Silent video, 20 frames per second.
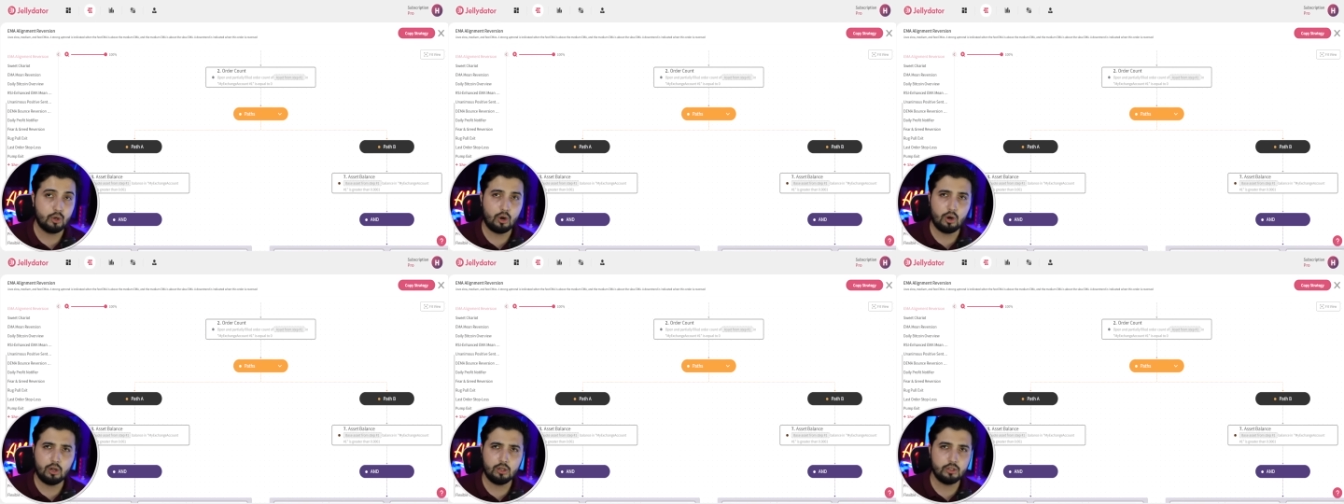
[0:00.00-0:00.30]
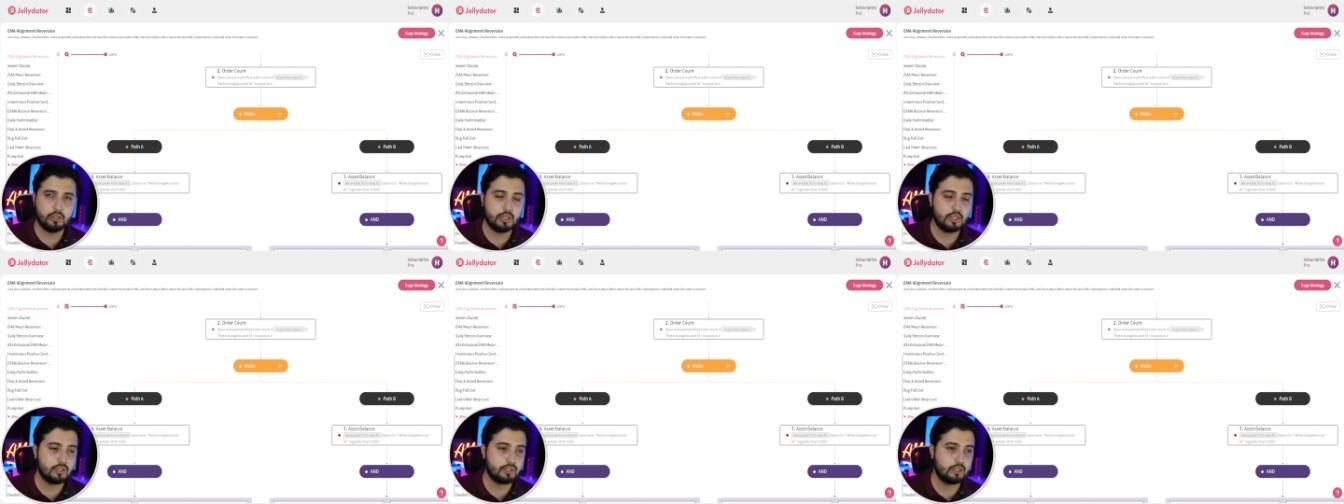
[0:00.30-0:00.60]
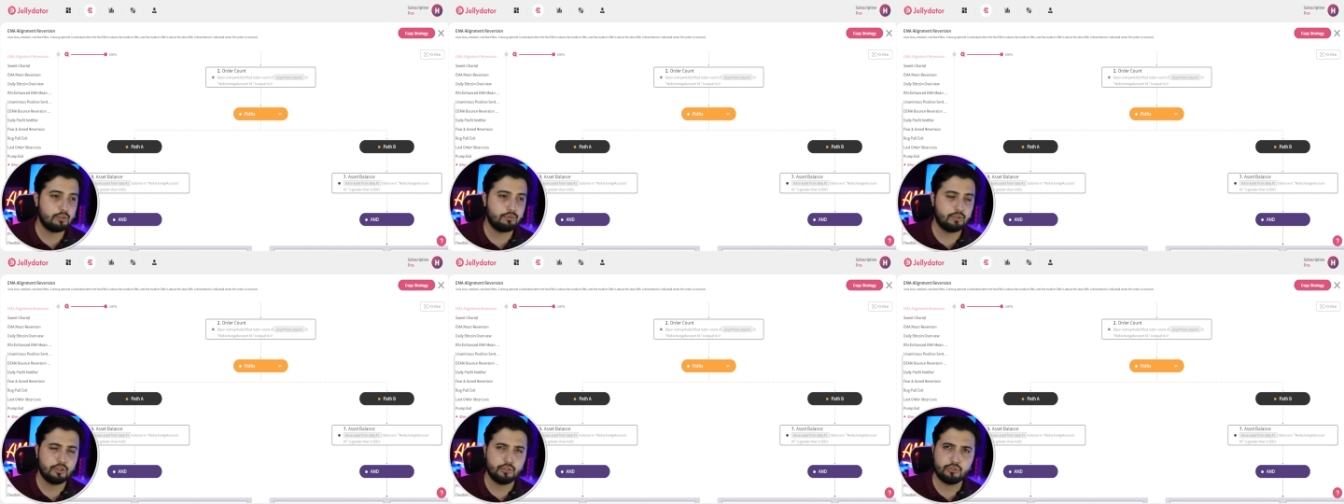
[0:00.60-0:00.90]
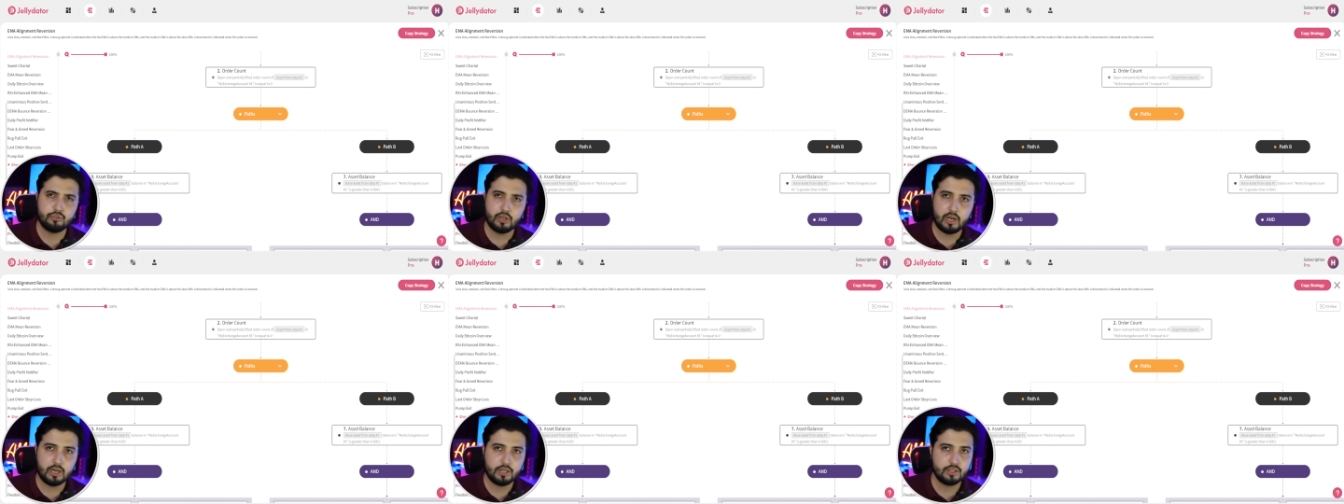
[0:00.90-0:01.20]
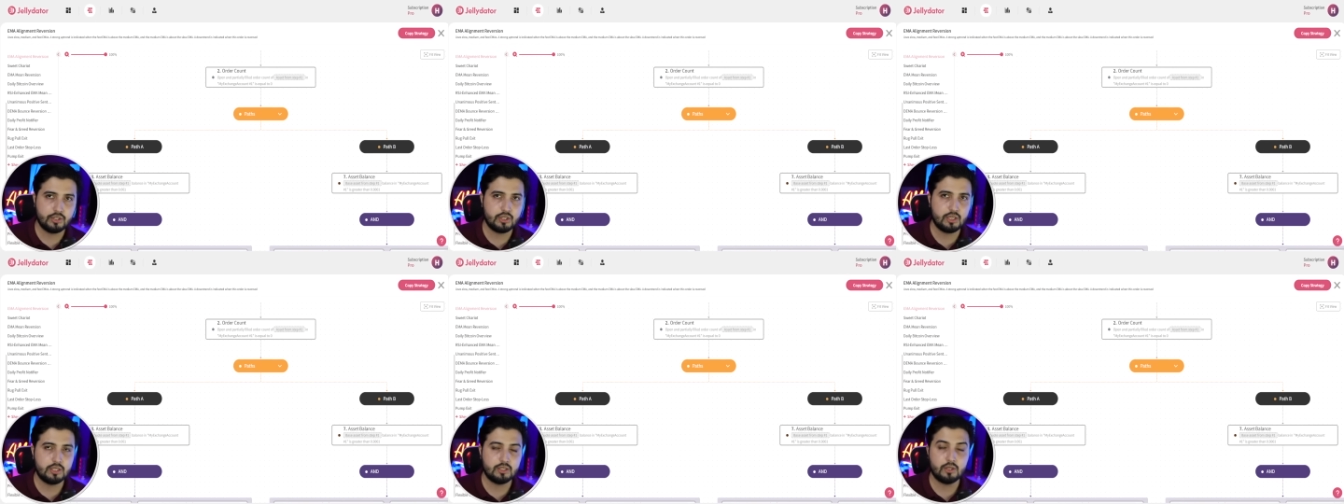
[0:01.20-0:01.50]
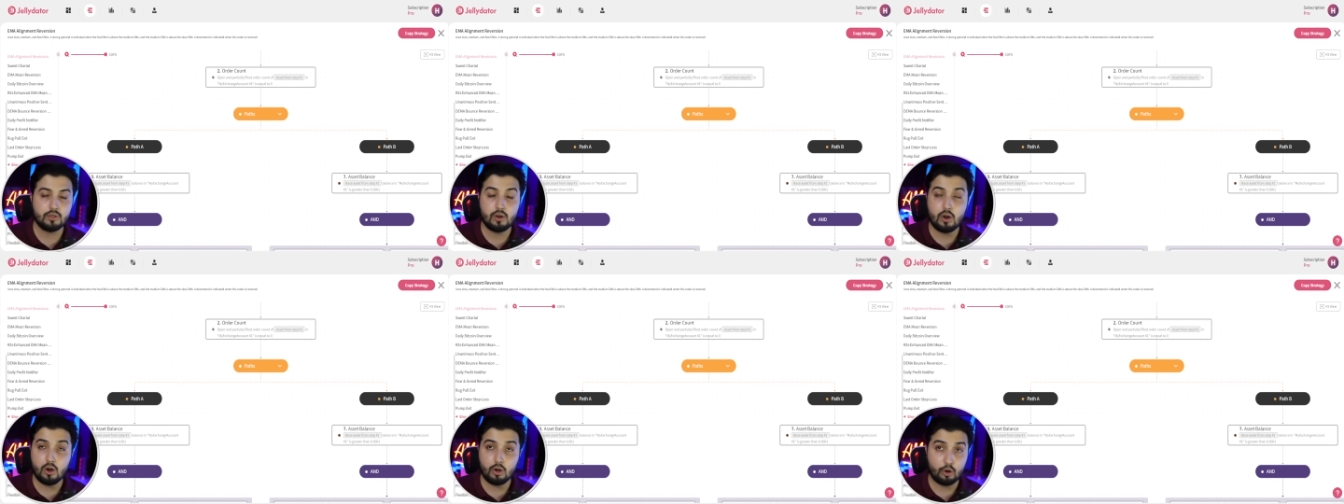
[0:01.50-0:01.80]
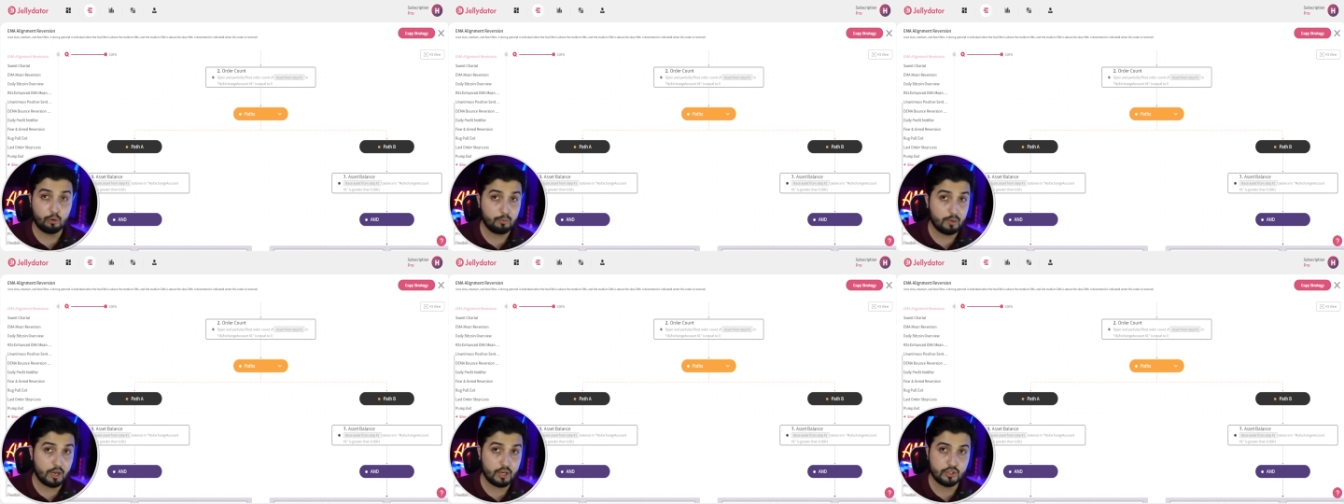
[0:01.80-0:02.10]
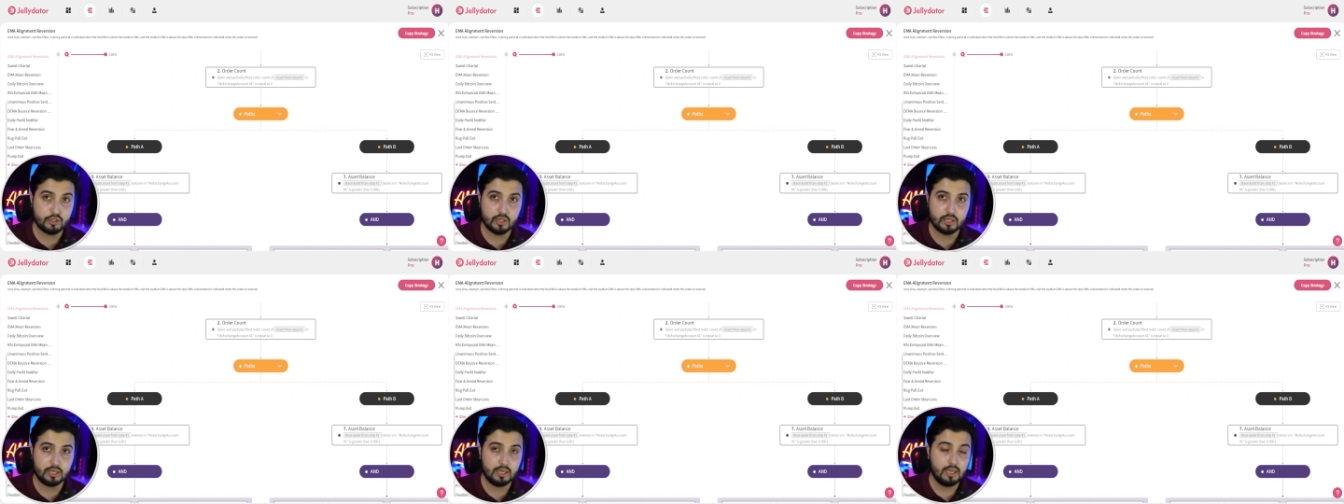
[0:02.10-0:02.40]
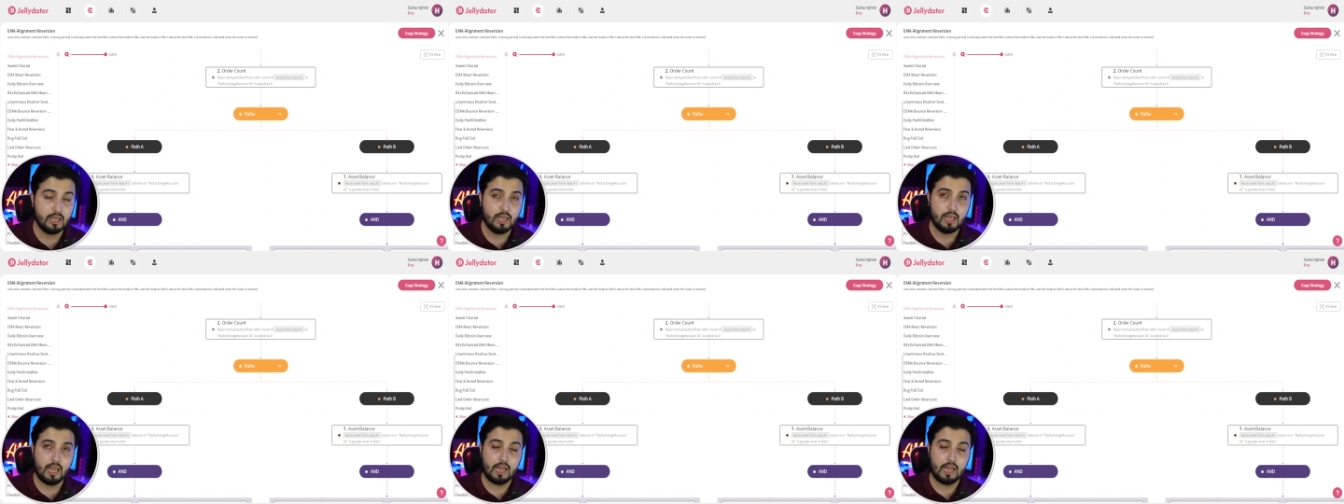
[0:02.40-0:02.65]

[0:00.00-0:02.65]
all these different strategies and automation